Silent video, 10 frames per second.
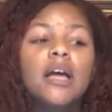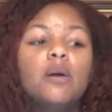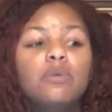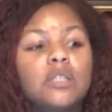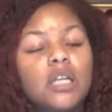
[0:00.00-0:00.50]

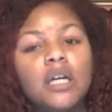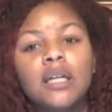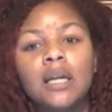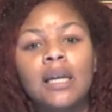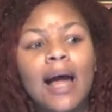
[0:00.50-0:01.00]
It was good
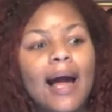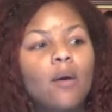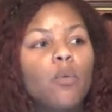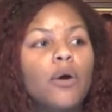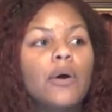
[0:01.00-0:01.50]
in the
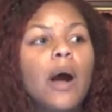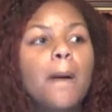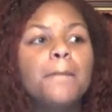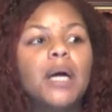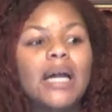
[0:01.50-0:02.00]
line work,
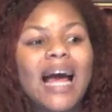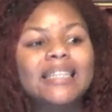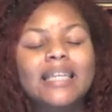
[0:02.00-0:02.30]
but I